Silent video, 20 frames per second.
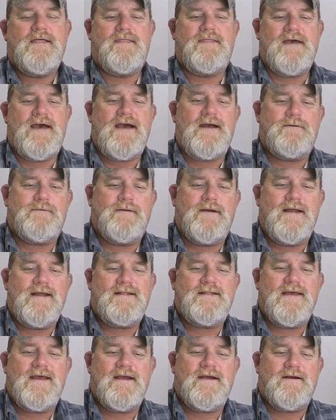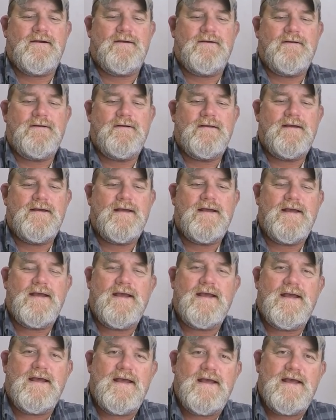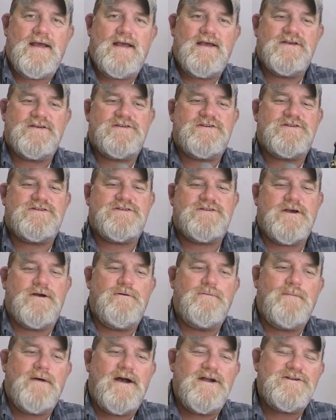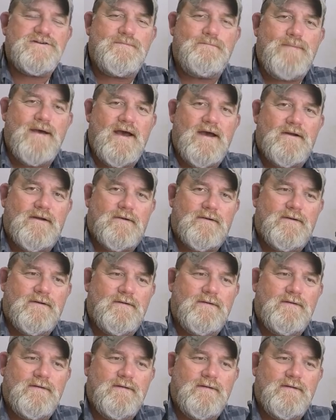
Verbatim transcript: That right there is so much better.